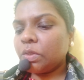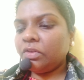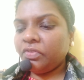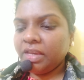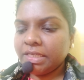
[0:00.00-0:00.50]
So the
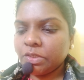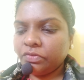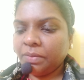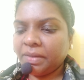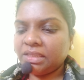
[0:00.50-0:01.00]
fears
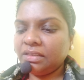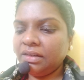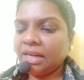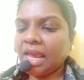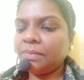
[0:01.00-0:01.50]
of the
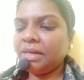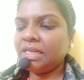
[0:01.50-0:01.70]
mother can be